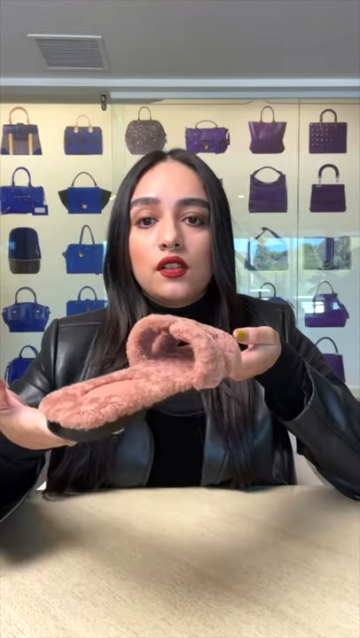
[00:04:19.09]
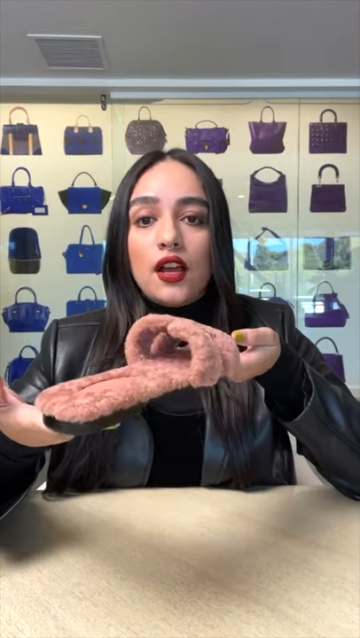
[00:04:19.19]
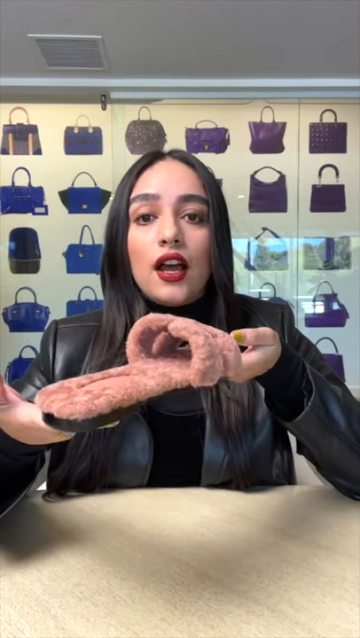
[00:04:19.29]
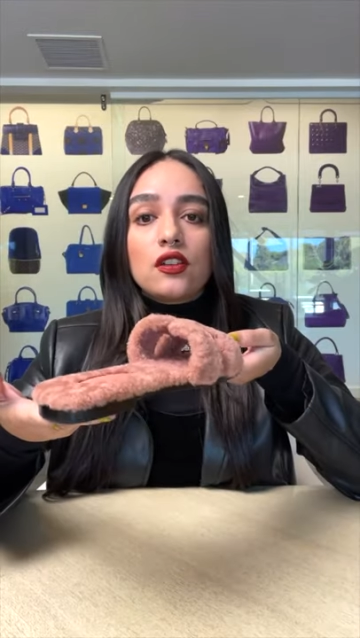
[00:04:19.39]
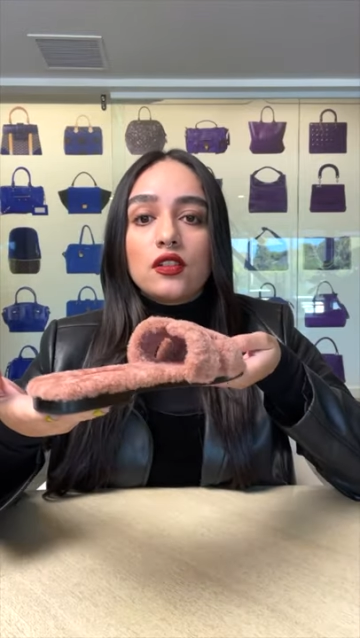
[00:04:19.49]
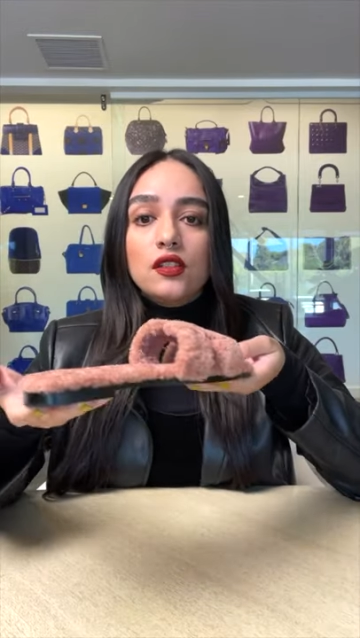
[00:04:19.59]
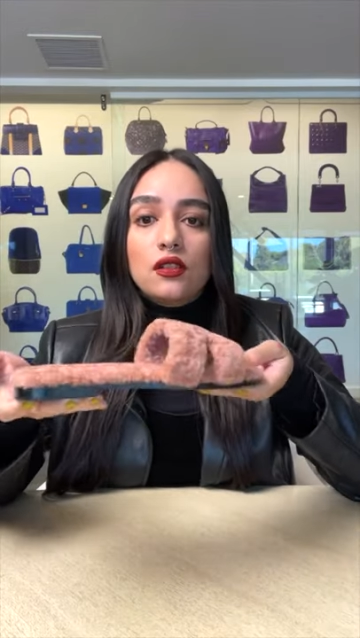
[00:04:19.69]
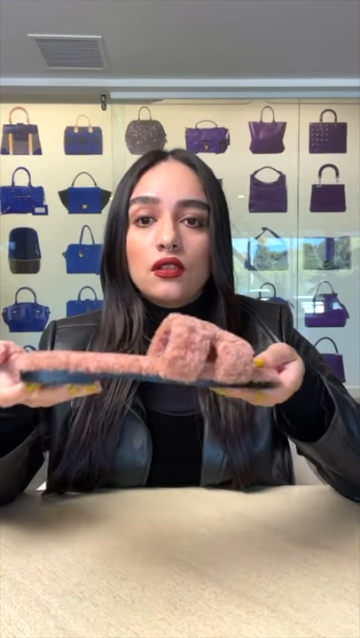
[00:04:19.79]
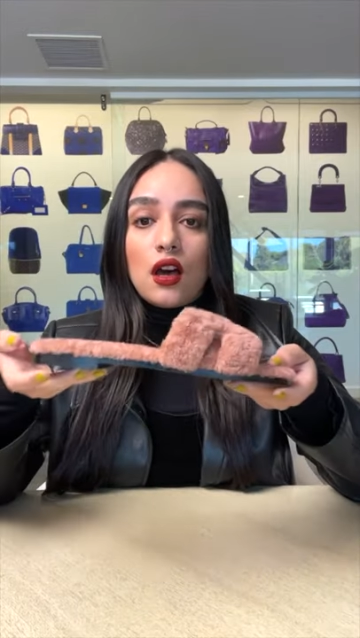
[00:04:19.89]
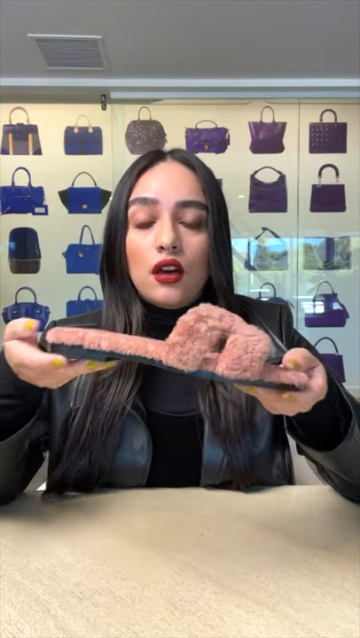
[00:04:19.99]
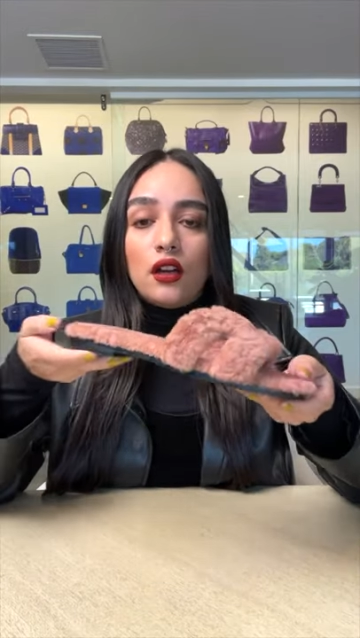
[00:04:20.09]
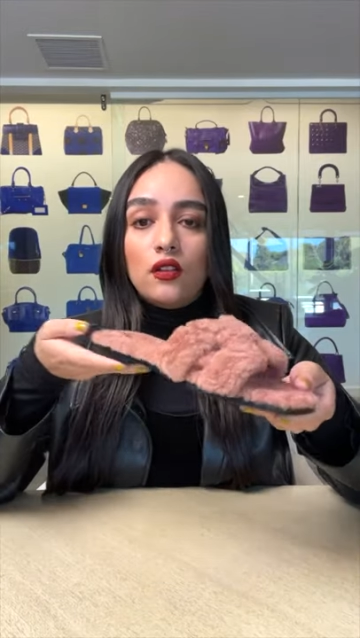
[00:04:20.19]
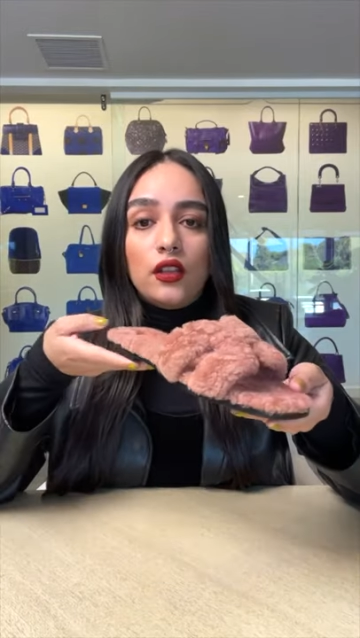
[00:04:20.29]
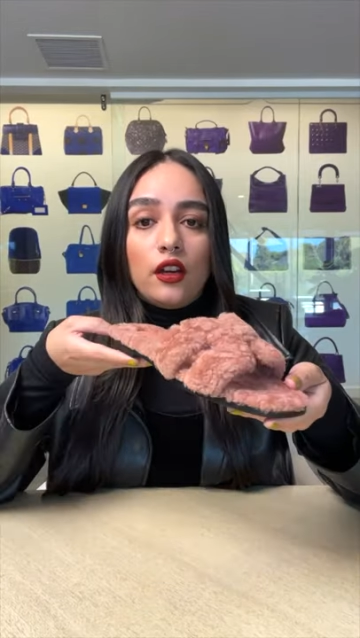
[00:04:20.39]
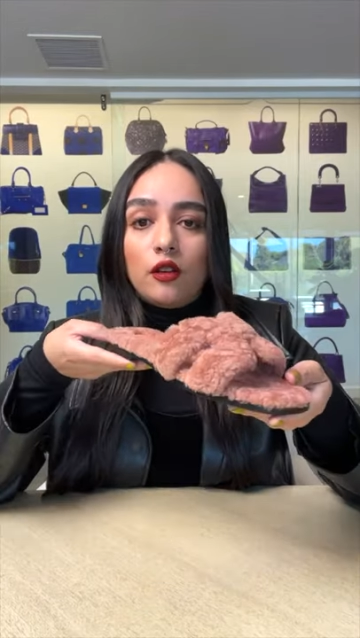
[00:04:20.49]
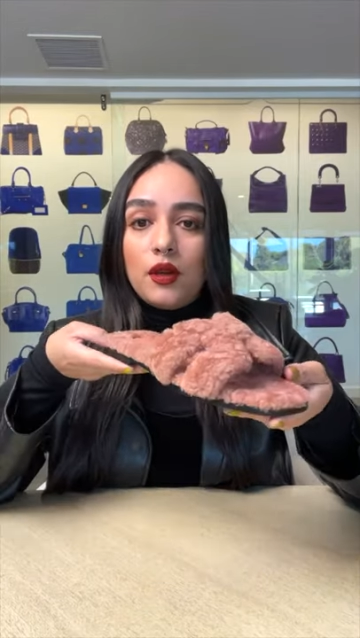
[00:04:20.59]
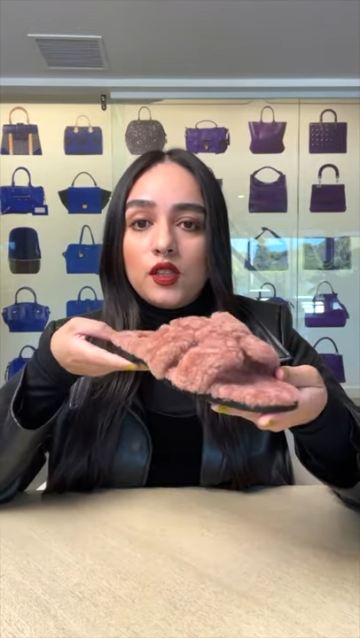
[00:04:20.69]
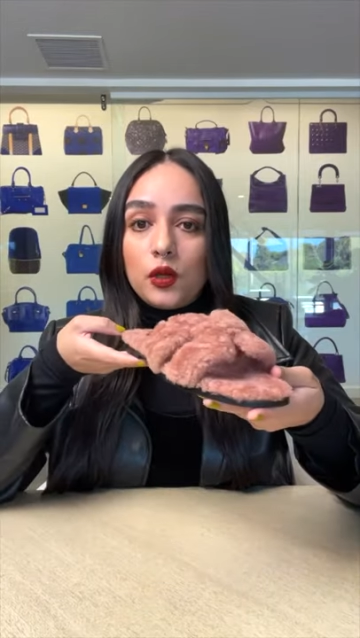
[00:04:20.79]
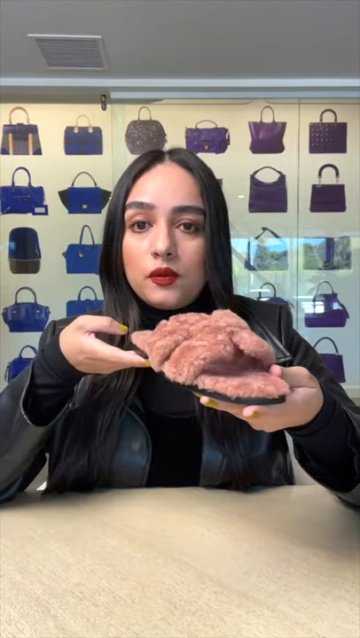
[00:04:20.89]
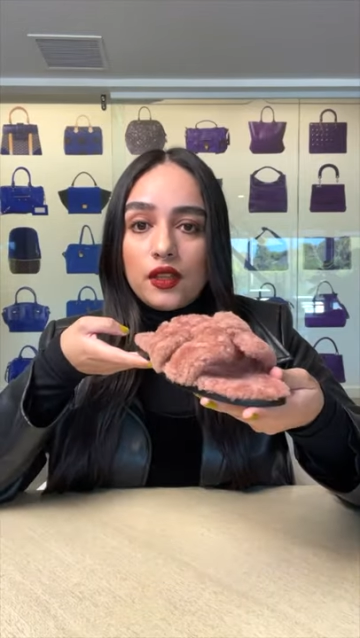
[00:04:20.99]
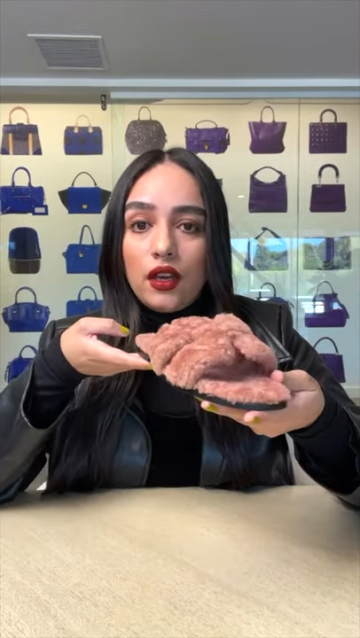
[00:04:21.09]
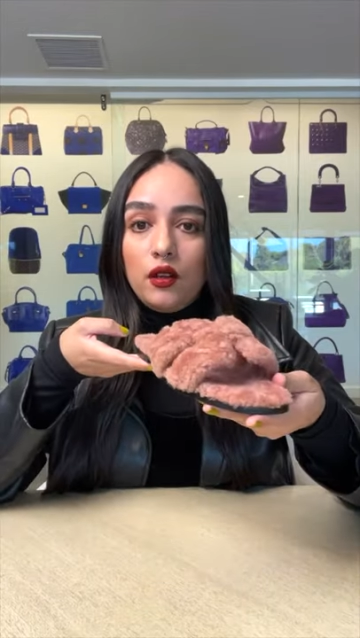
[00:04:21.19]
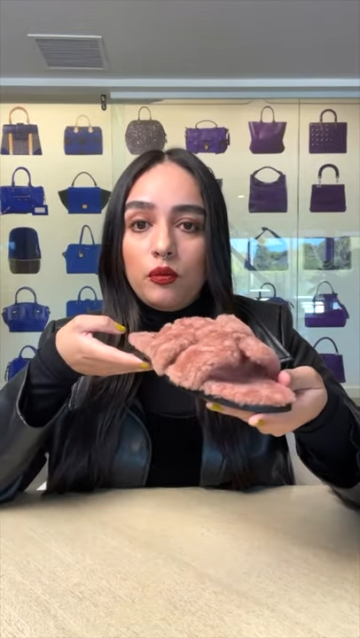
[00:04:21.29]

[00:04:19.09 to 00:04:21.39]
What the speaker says: actually sold out on the Hermes website,